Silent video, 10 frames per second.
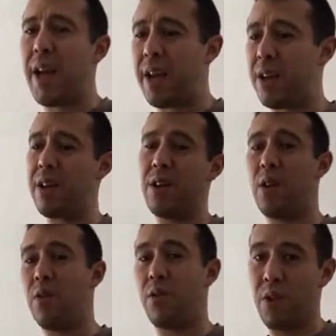like
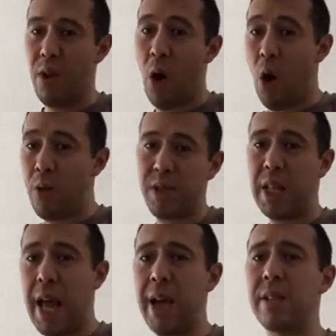your arms
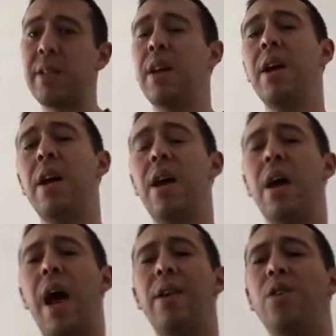and legs,
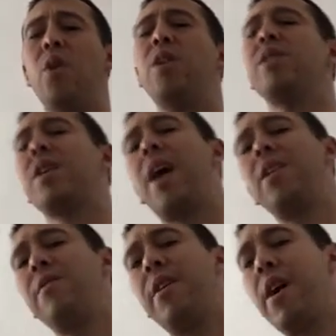I noticed
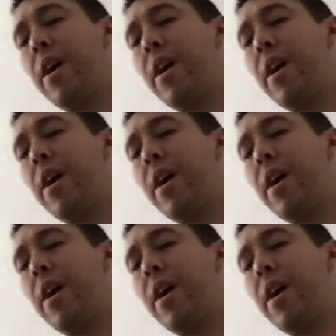kind of